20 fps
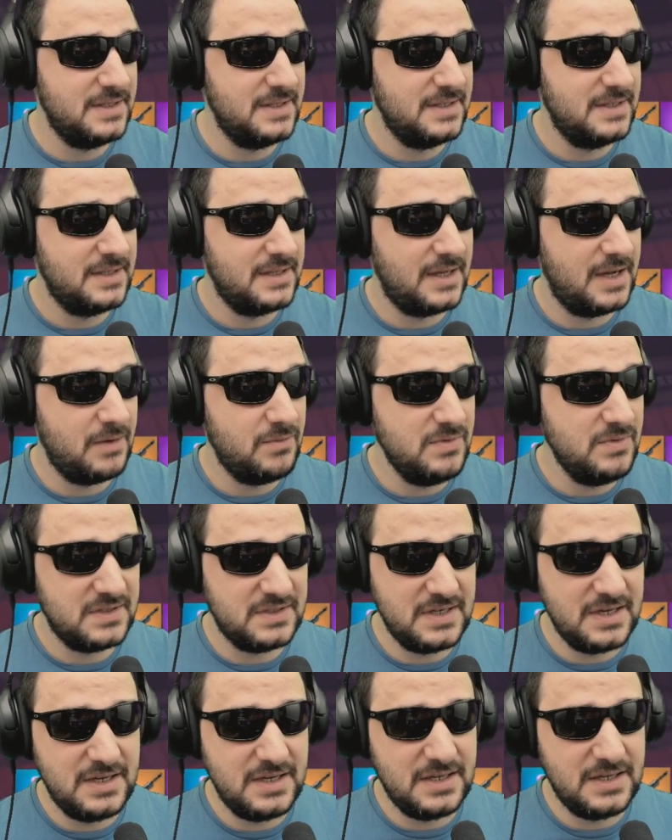I will
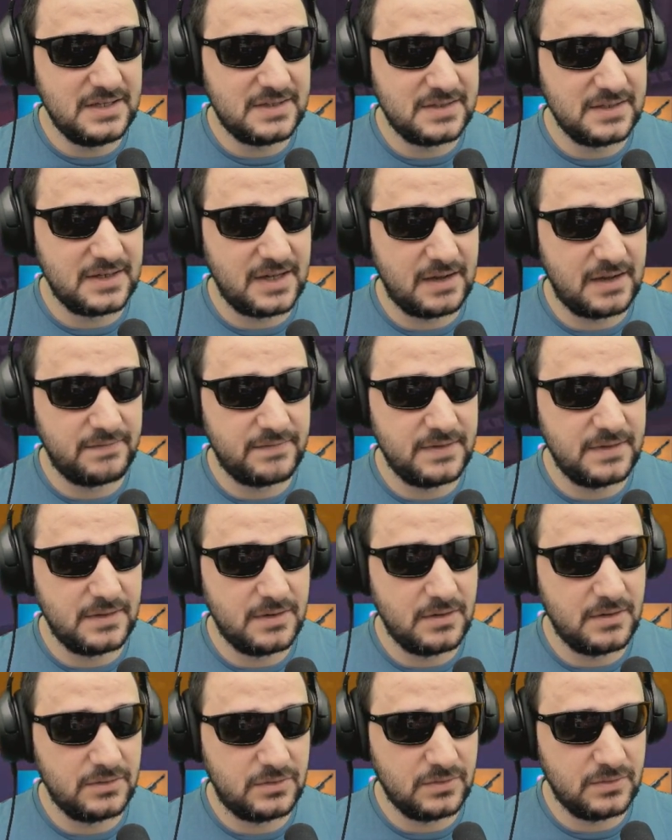say it's enough, you know,
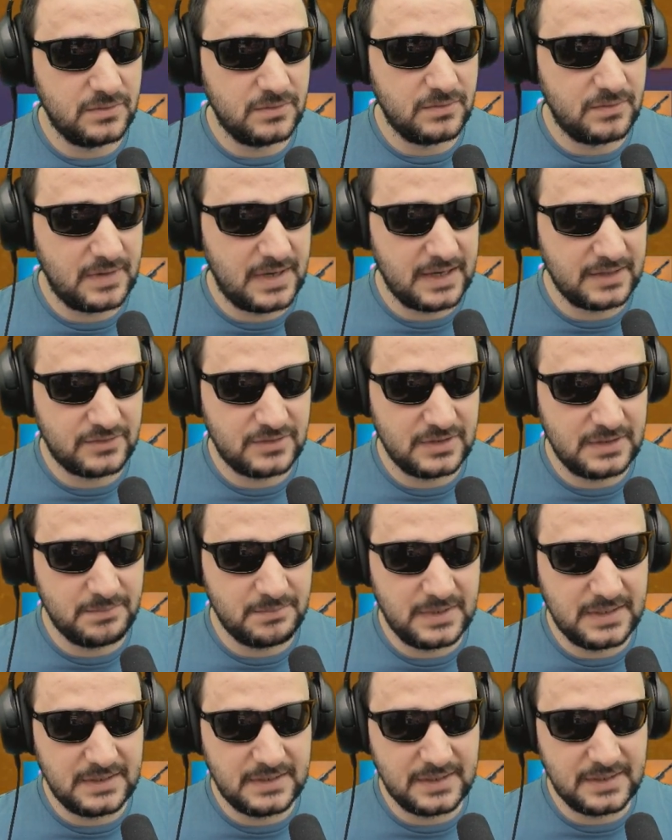to actually
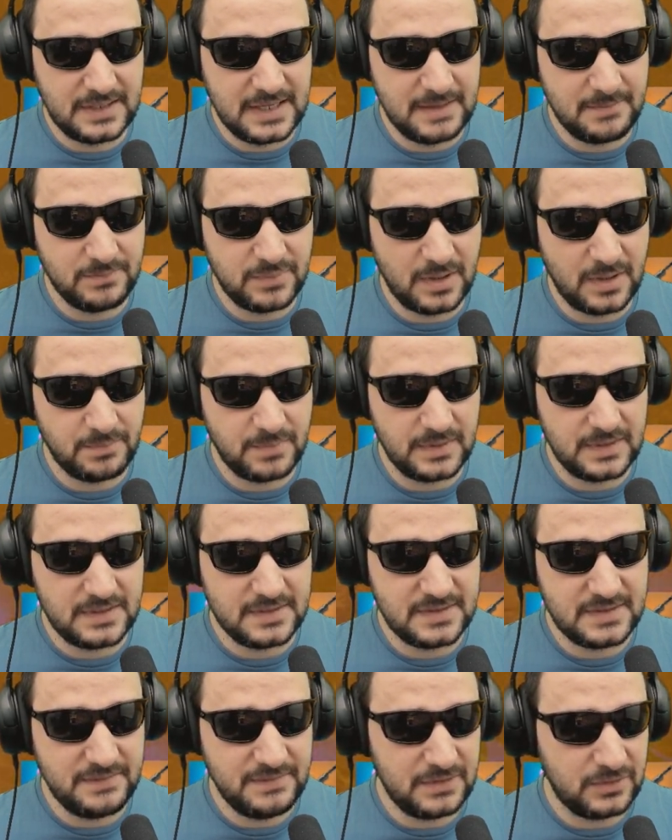play the game properly.
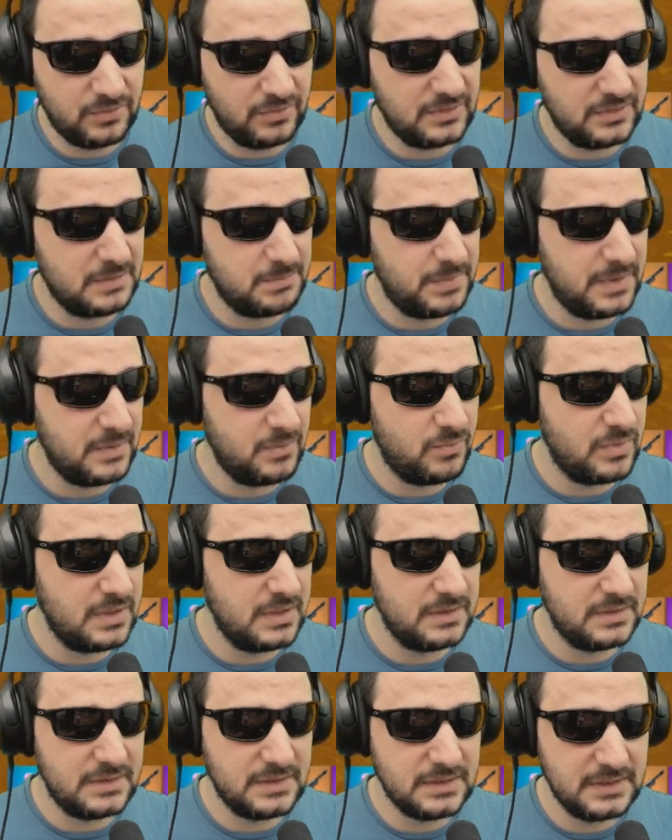seven twenty p will
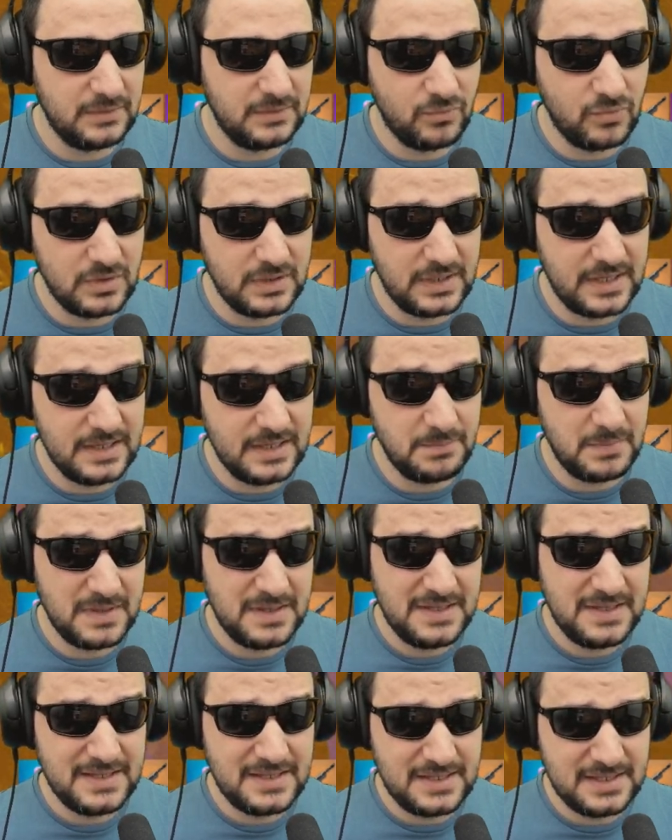uh, will help.
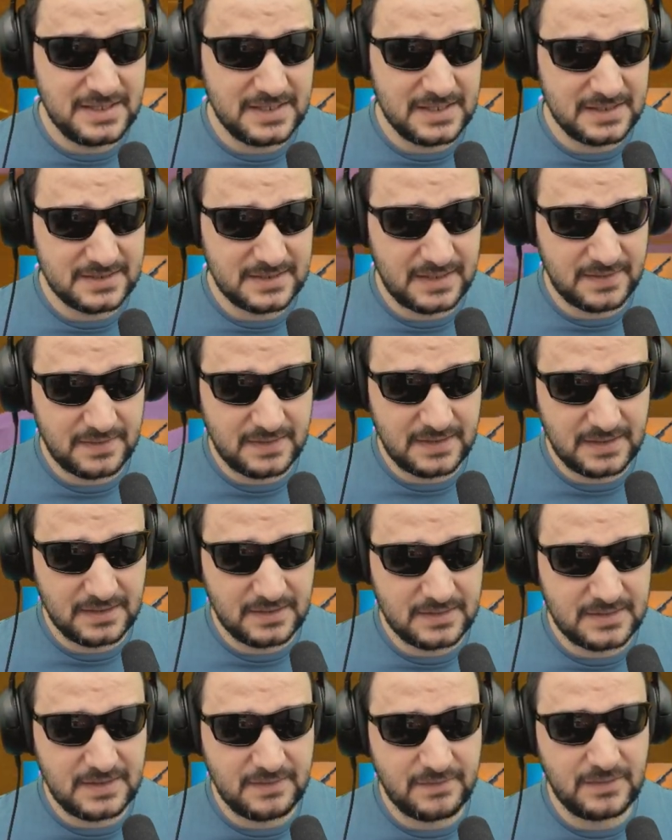Yes, I think
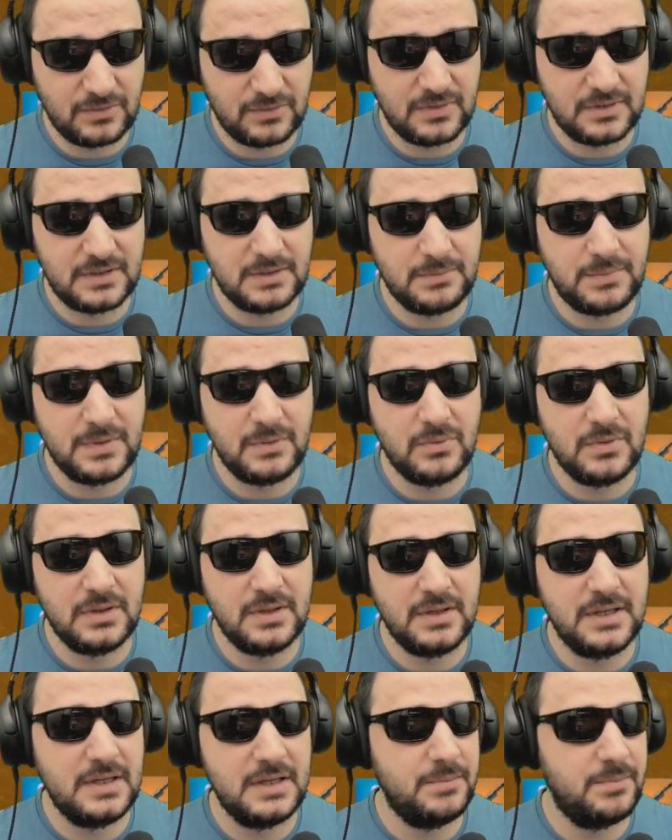seven twenty p will
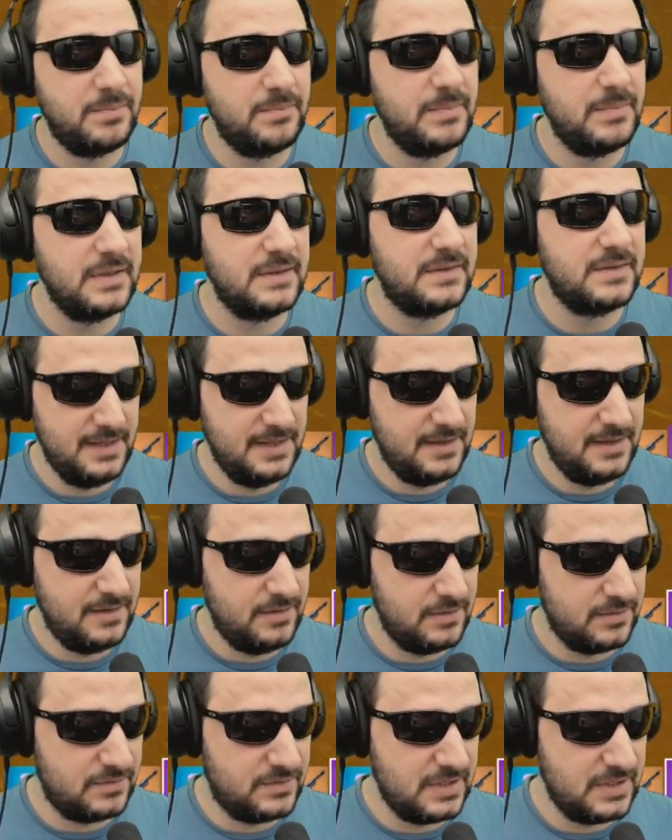help, but uh, you're
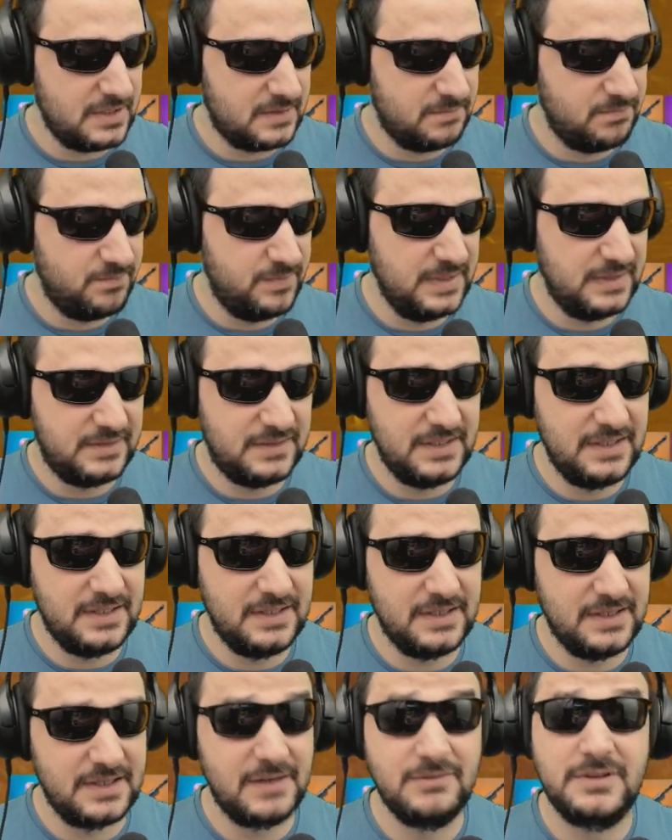just beating
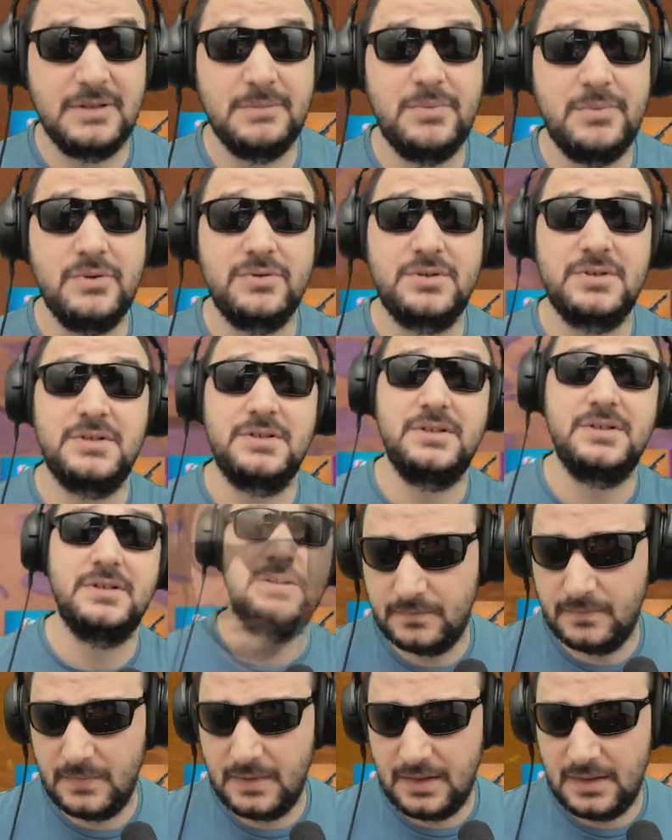around the bush, you know.